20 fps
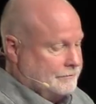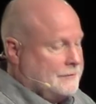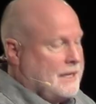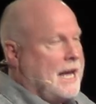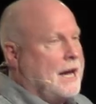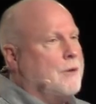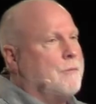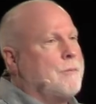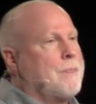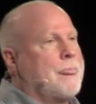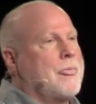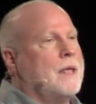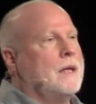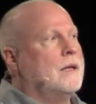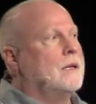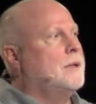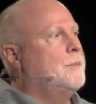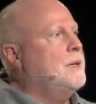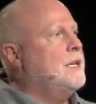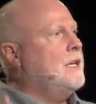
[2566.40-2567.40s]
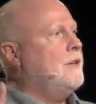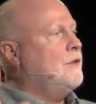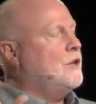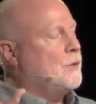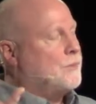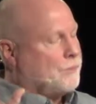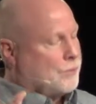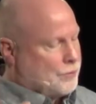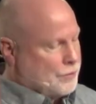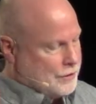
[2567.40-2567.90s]
Now, let me give
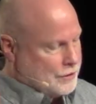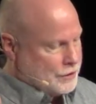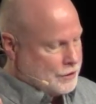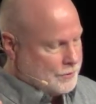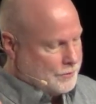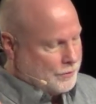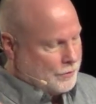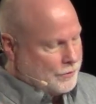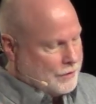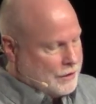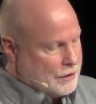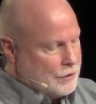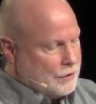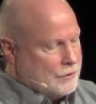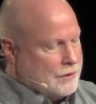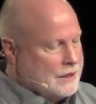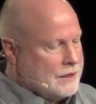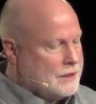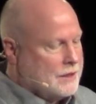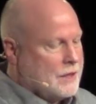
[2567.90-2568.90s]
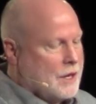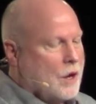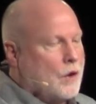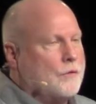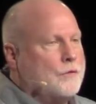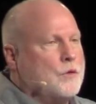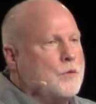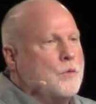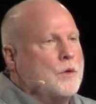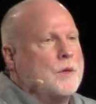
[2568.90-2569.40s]
you a principle that you need to know
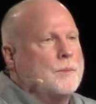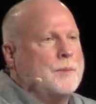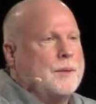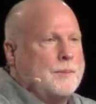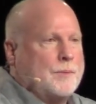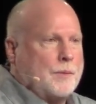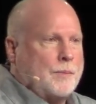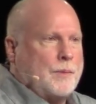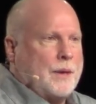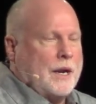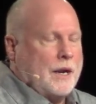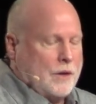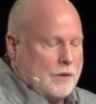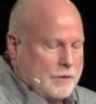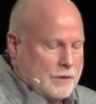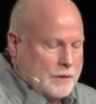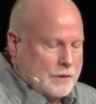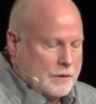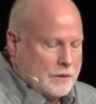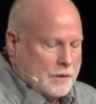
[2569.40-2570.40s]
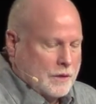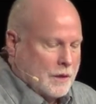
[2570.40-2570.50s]
if you want to be prepared